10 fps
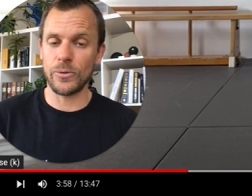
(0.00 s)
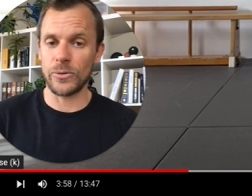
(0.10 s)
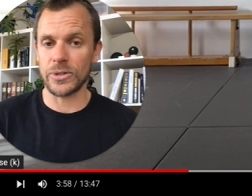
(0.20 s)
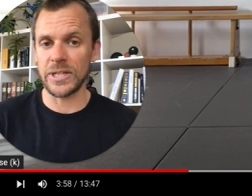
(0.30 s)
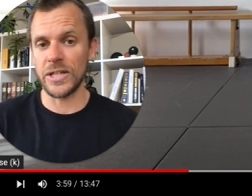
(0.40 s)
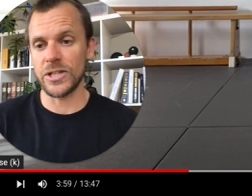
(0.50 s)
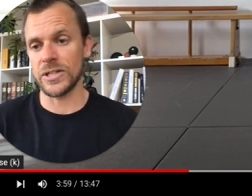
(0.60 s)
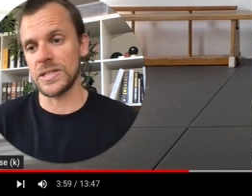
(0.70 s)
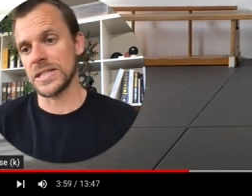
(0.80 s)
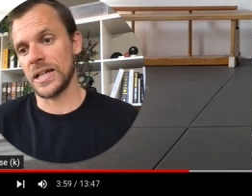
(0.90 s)

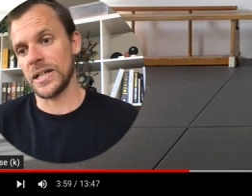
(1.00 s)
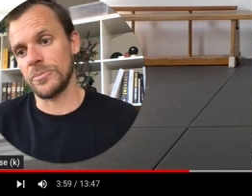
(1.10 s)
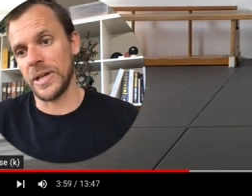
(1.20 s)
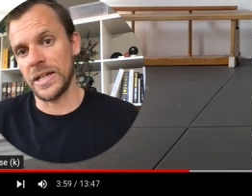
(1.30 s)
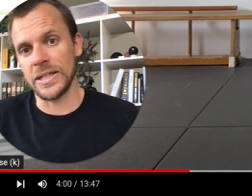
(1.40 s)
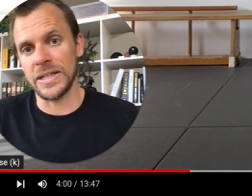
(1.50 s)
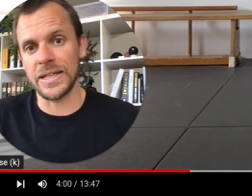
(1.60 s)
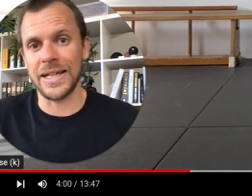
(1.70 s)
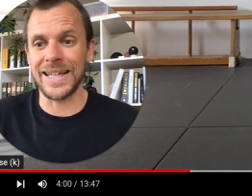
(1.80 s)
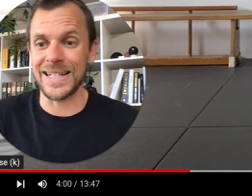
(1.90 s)
rotation, side bending,
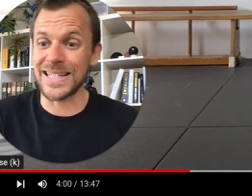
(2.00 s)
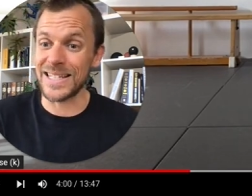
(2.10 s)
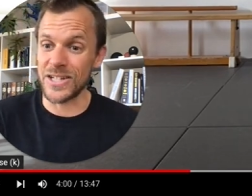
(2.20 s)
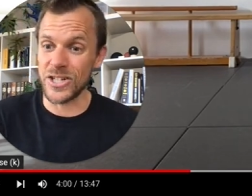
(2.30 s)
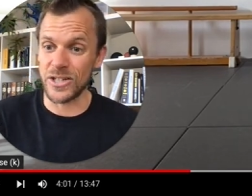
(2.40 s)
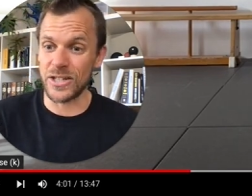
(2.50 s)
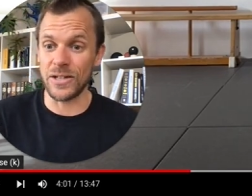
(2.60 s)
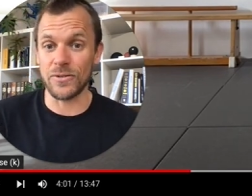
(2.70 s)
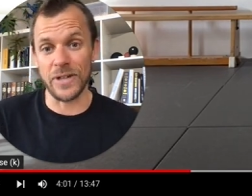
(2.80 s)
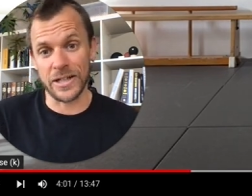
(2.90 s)
extension,
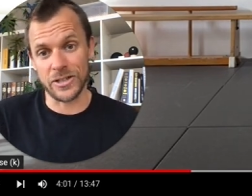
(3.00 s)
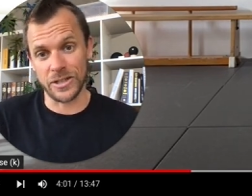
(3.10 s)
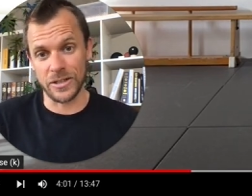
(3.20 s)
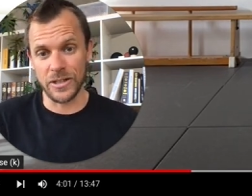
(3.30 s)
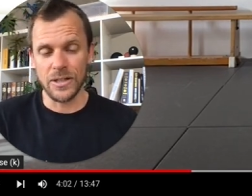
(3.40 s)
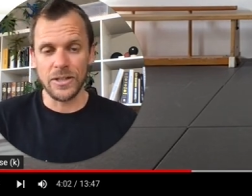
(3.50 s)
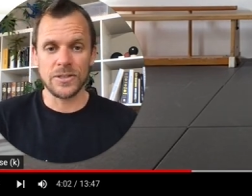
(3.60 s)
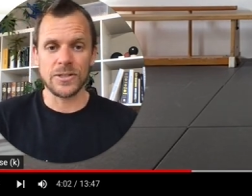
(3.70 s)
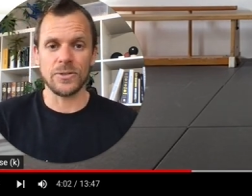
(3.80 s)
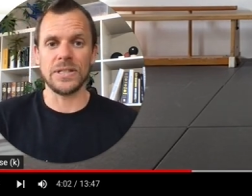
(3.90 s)
and flexion.
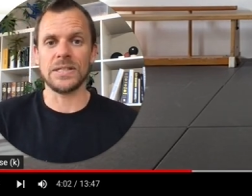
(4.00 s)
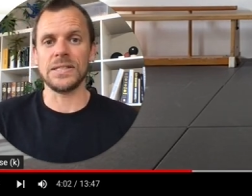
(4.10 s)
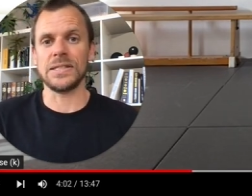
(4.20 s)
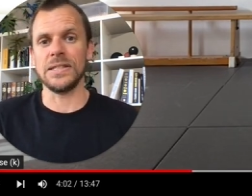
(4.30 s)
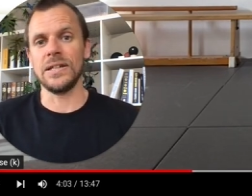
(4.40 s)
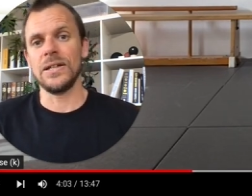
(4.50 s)
So this is the